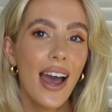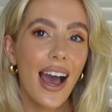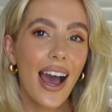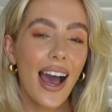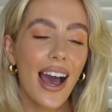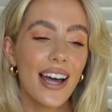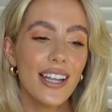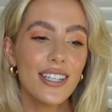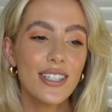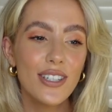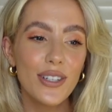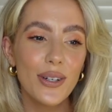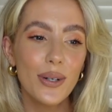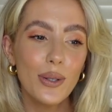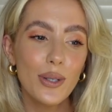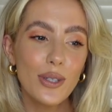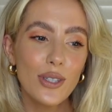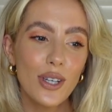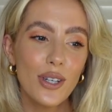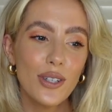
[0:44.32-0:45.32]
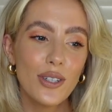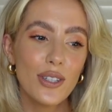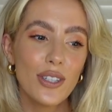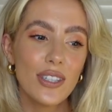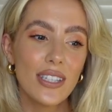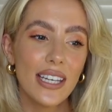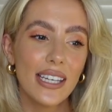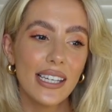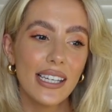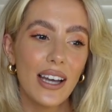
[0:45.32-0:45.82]
and also
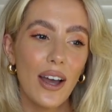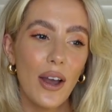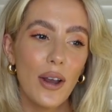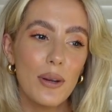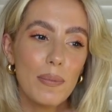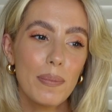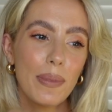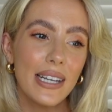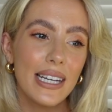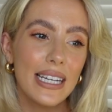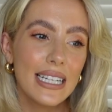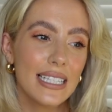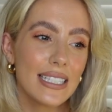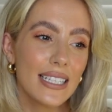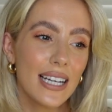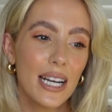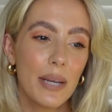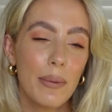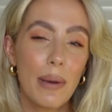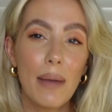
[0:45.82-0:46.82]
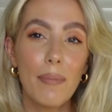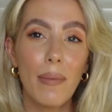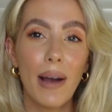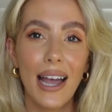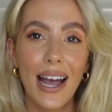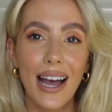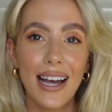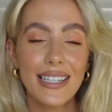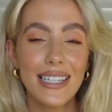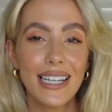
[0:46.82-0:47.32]
just like hope that in a tiny way it
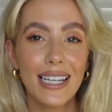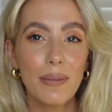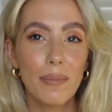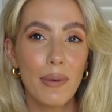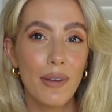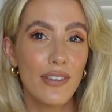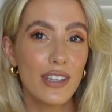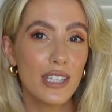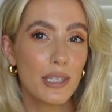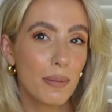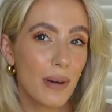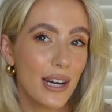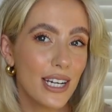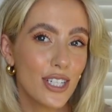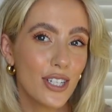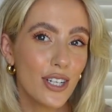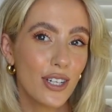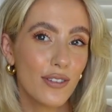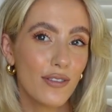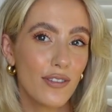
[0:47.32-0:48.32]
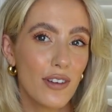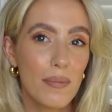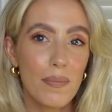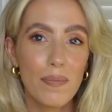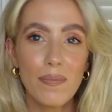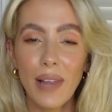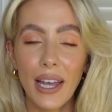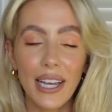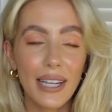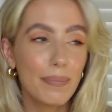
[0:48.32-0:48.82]
might add a little bit of inspiration for
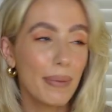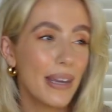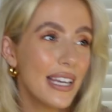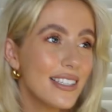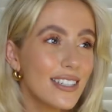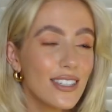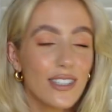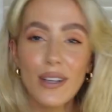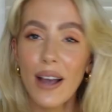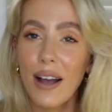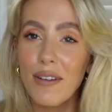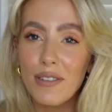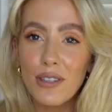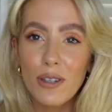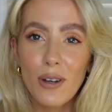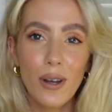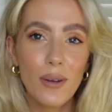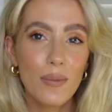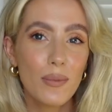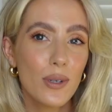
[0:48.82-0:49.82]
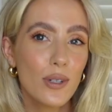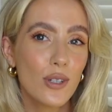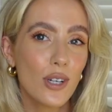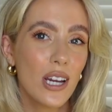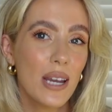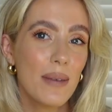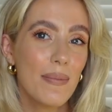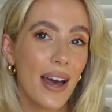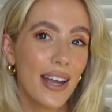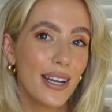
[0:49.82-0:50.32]
like pieces you have in your own
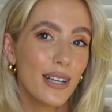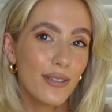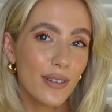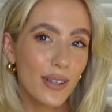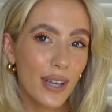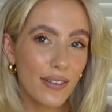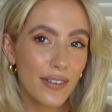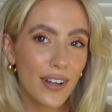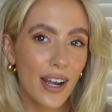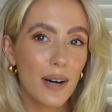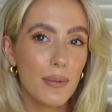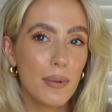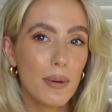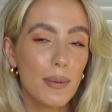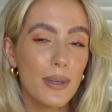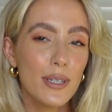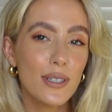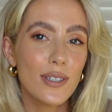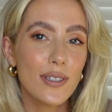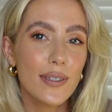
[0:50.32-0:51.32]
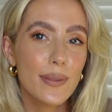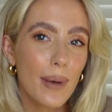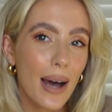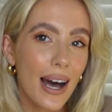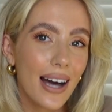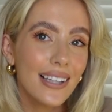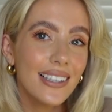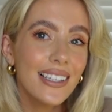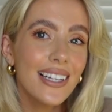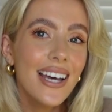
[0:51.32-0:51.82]
wardrobe and if you have cowboy boots as
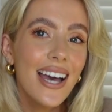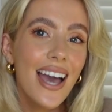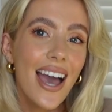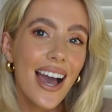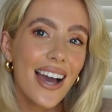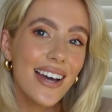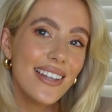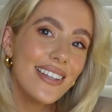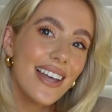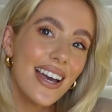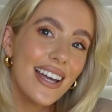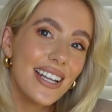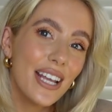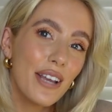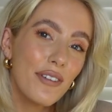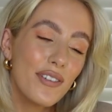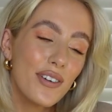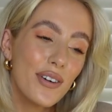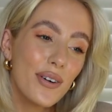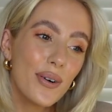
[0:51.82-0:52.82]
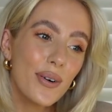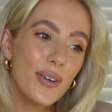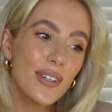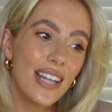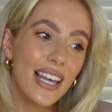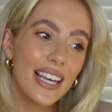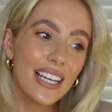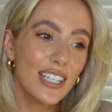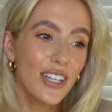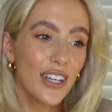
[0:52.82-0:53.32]
well. And then if you're
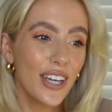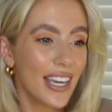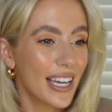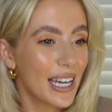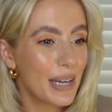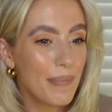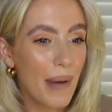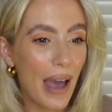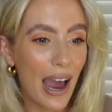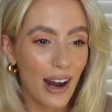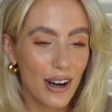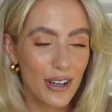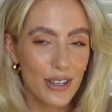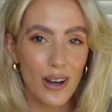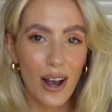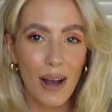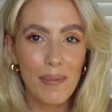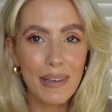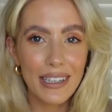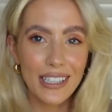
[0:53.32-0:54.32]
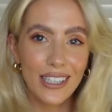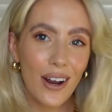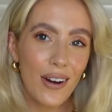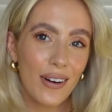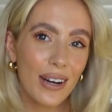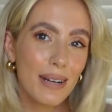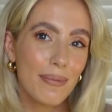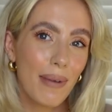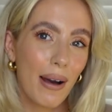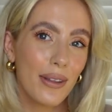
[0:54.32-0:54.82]
like looking at a pair and you're umming and
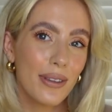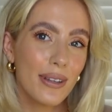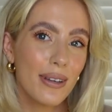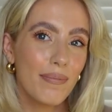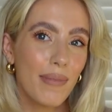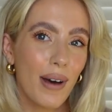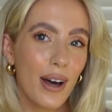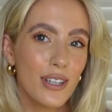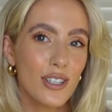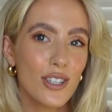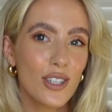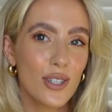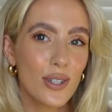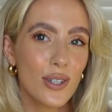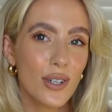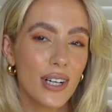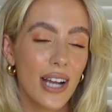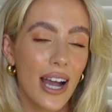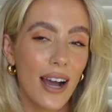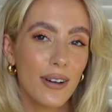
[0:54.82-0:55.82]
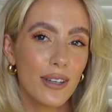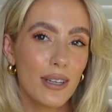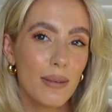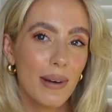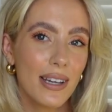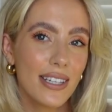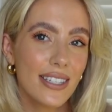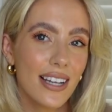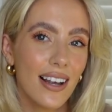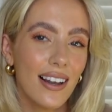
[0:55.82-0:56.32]
ahhing about them but unsure on how you
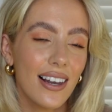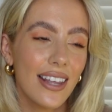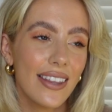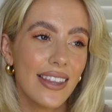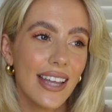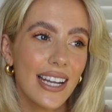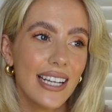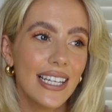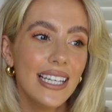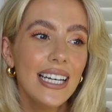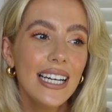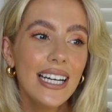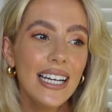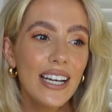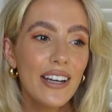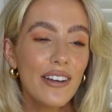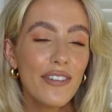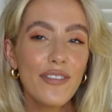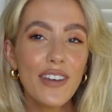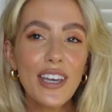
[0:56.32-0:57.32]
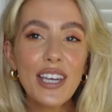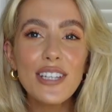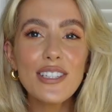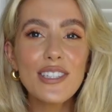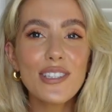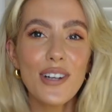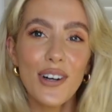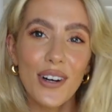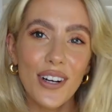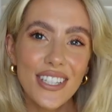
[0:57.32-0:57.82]
might style it, then
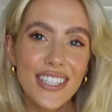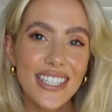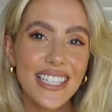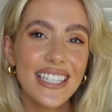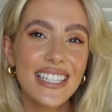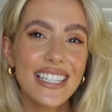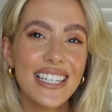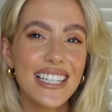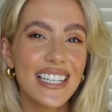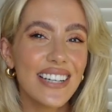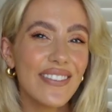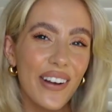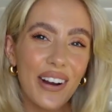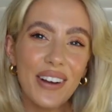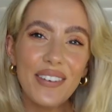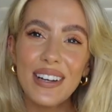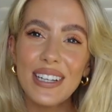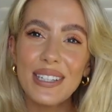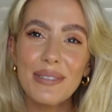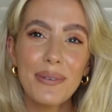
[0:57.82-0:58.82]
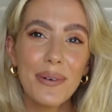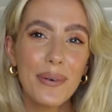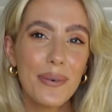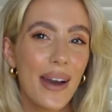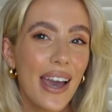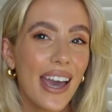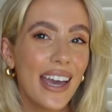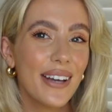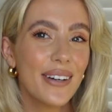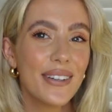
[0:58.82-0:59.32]
fingers crossed in a very, very small
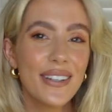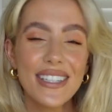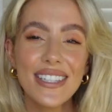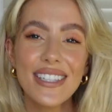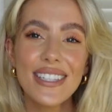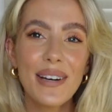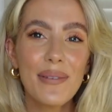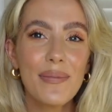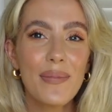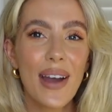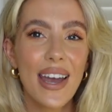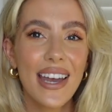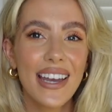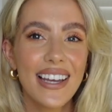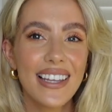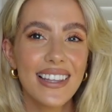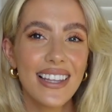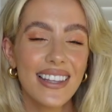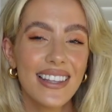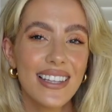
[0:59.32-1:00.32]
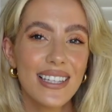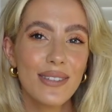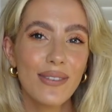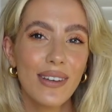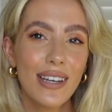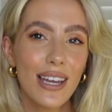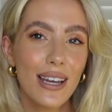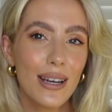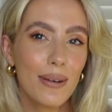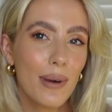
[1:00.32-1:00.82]
way or in some way that this
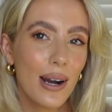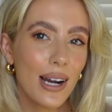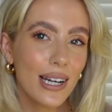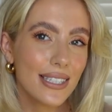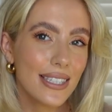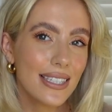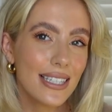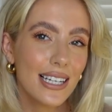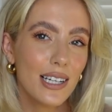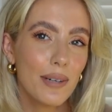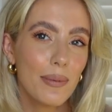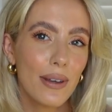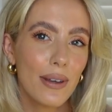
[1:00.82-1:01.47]
video works as a little